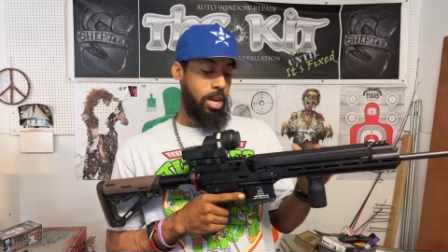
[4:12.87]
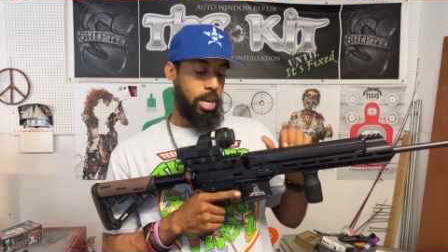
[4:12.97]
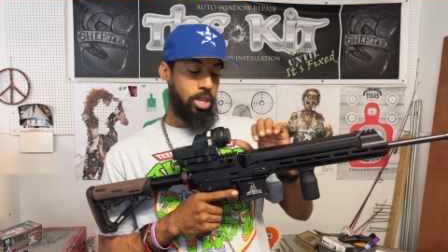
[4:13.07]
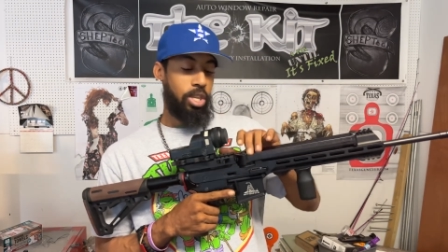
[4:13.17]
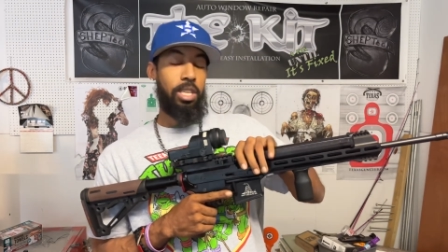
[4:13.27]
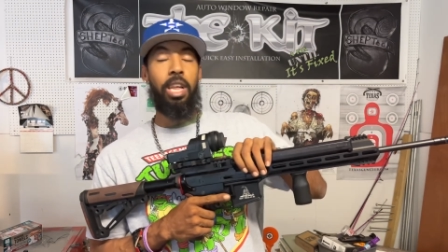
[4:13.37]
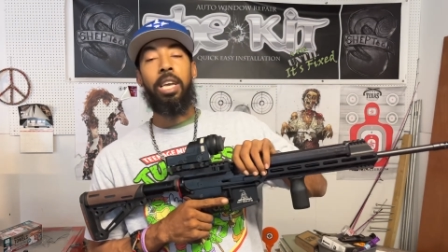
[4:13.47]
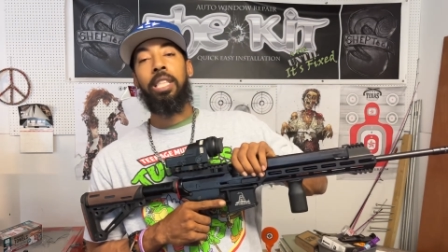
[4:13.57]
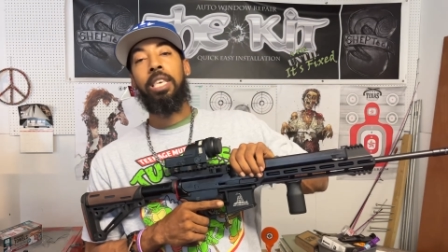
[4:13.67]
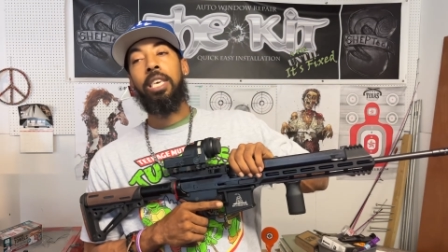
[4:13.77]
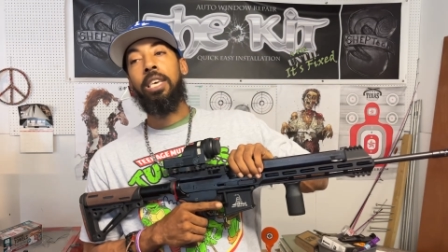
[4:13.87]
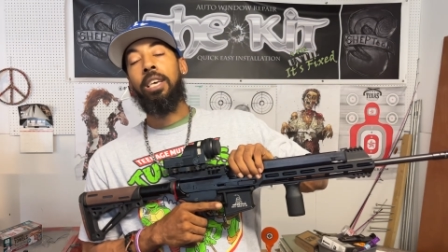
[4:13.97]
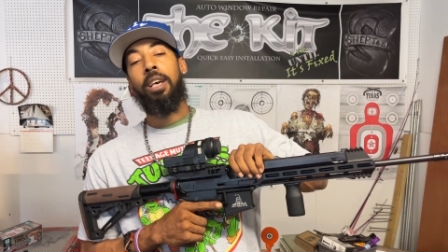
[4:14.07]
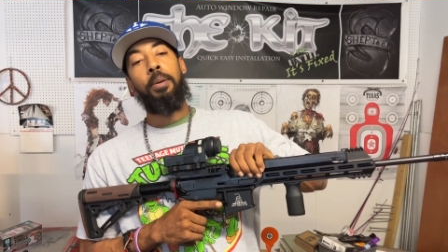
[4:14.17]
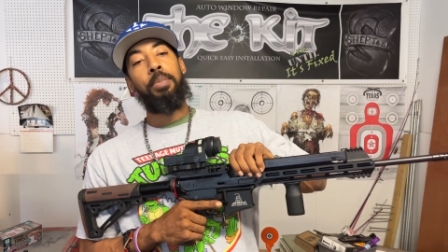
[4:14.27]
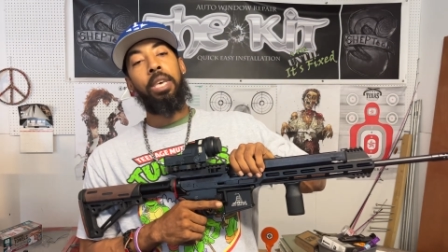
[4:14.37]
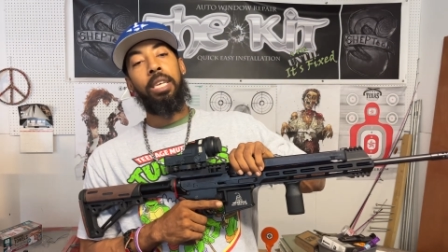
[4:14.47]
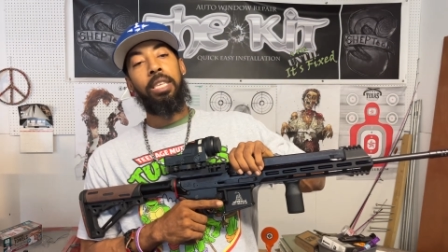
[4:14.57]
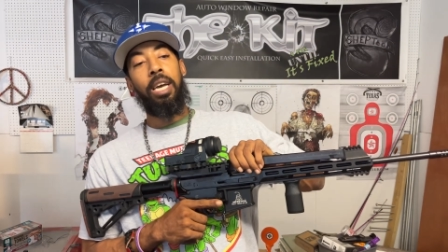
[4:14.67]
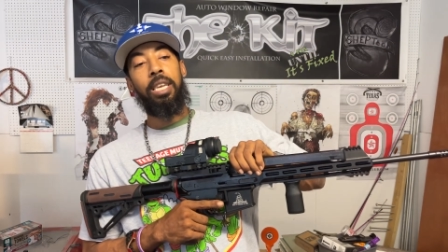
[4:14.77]
just like the
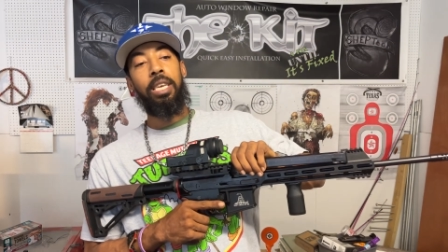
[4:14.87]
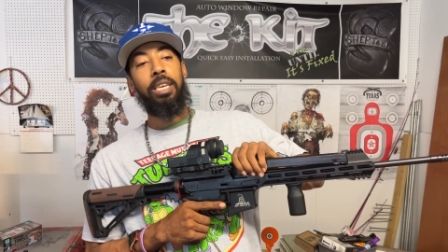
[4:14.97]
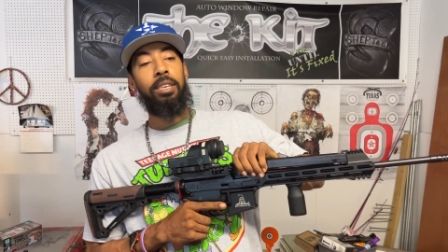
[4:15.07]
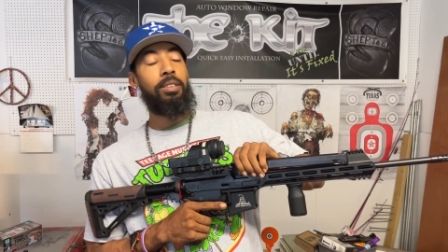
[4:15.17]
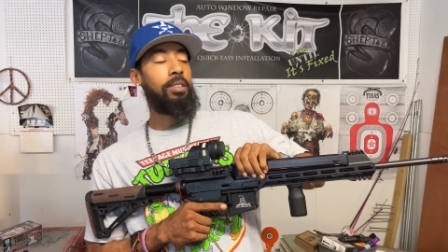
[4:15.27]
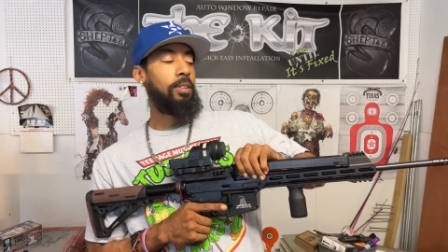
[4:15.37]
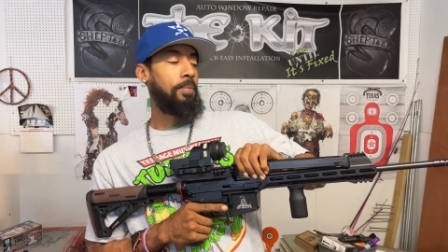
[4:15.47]
Ps90 is.